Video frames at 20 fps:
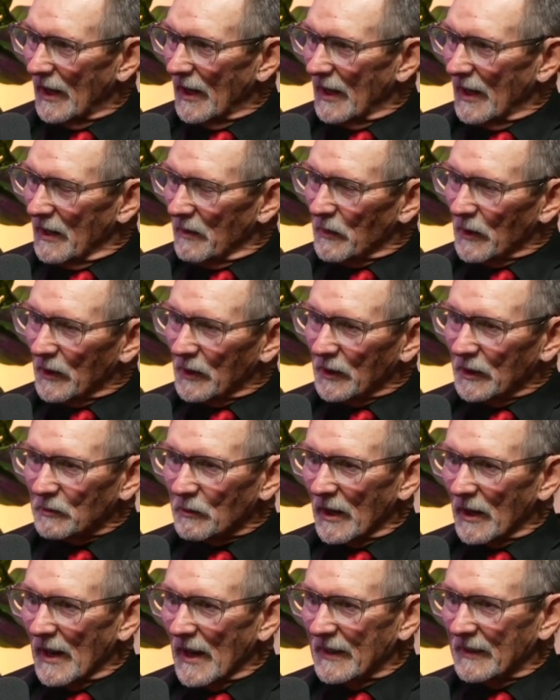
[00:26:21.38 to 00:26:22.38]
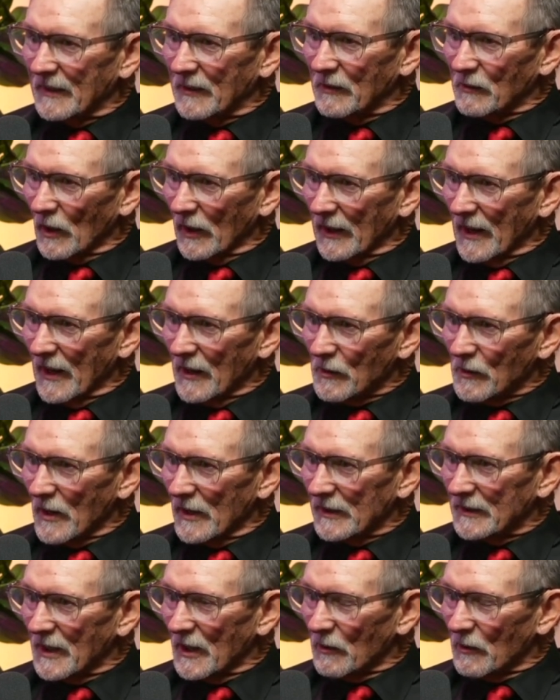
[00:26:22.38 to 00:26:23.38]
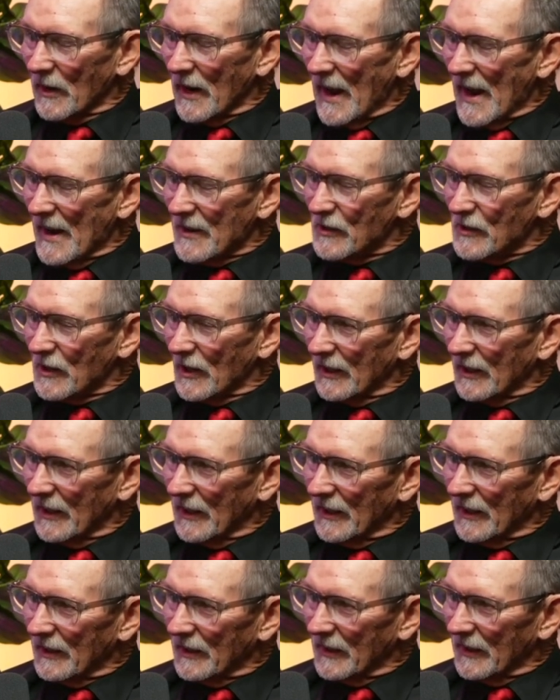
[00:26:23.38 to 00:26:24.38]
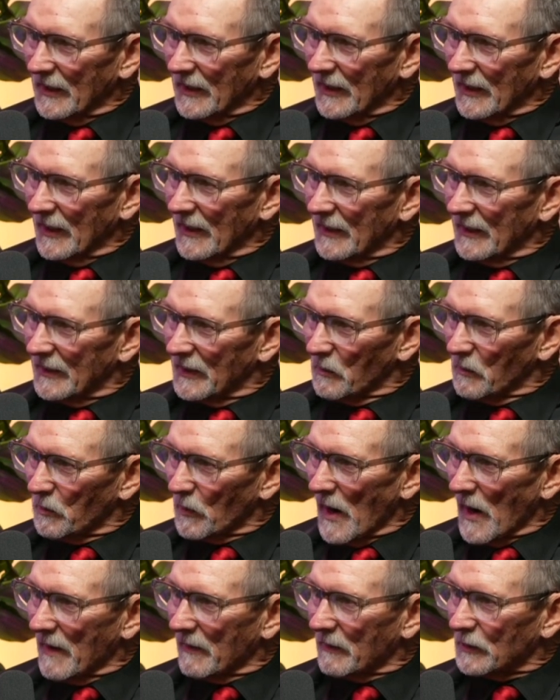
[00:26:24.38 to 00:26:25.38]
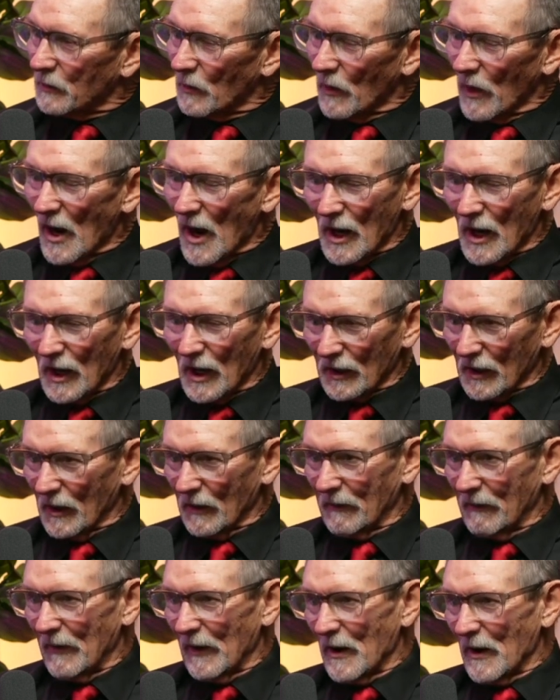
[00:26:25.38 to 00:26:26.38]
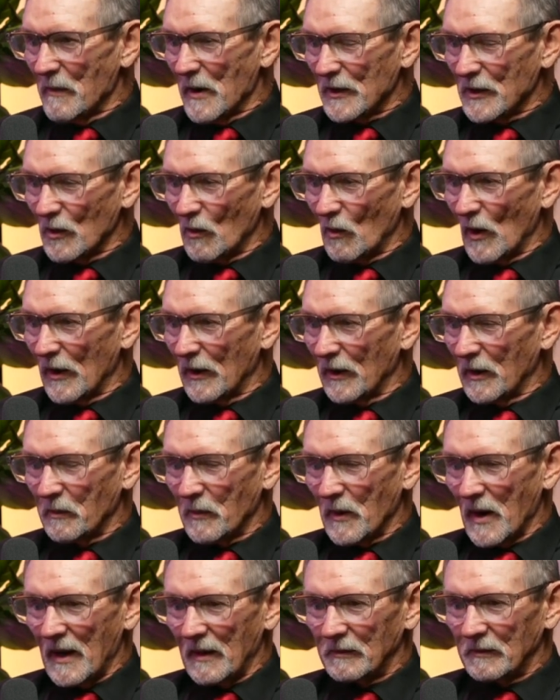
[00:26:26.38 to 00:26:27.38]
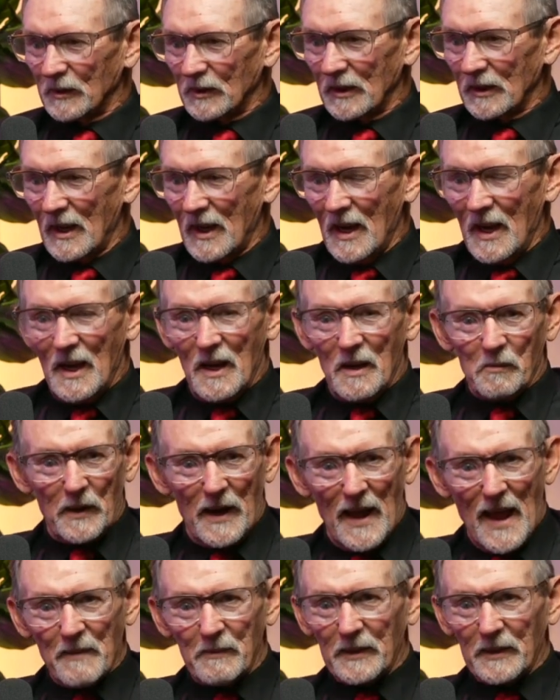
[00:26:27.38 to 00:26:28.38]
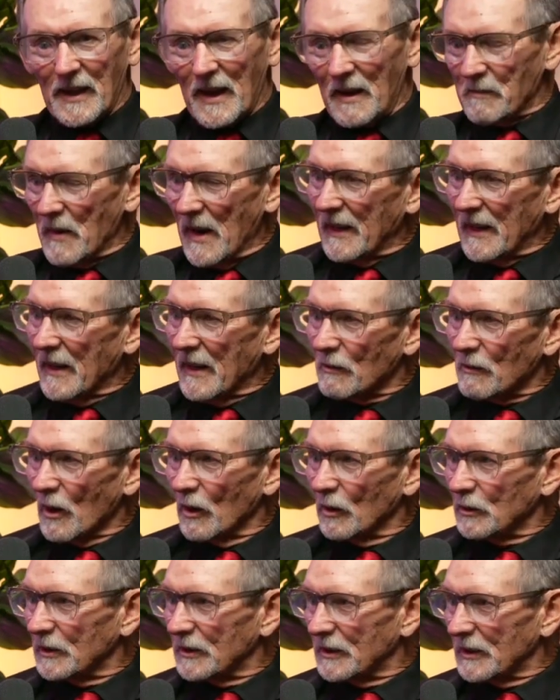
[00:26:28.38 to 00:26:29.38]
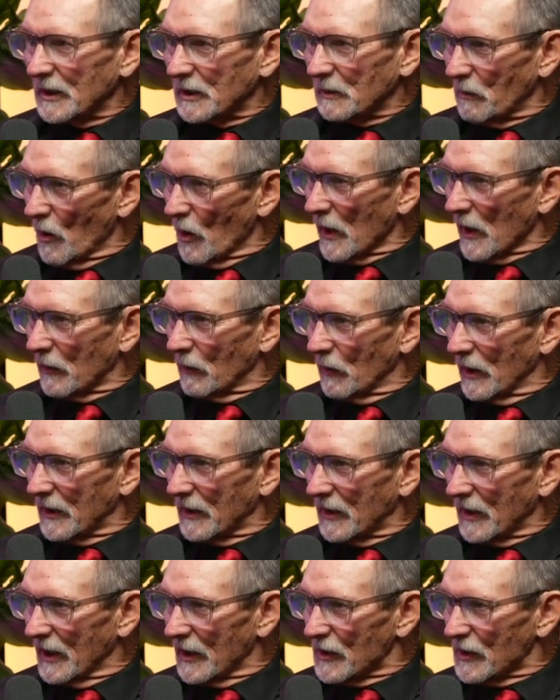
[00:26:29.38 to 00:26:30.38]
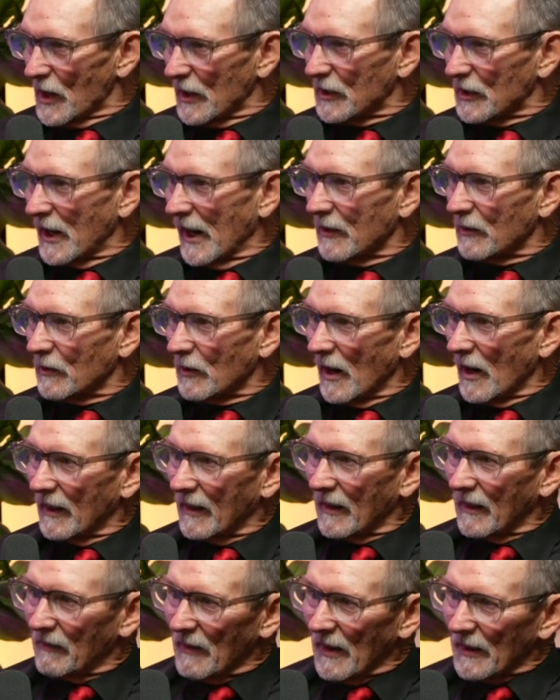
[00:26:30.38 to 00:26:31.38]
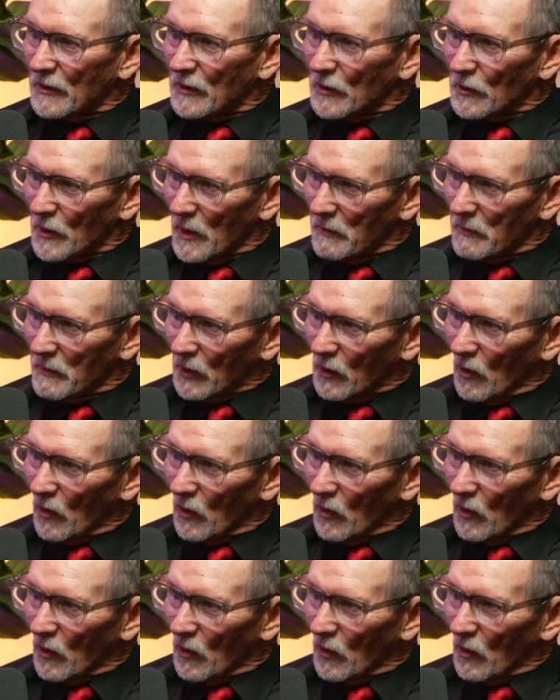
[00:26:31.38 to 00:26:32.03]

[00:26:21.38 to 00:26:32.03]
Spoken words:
because we're not really interested in rehashing the problems. We all are very much aware of the problems. But Habitat made inroads this morning with Judge Cantrell in the Veterans Treatment Court.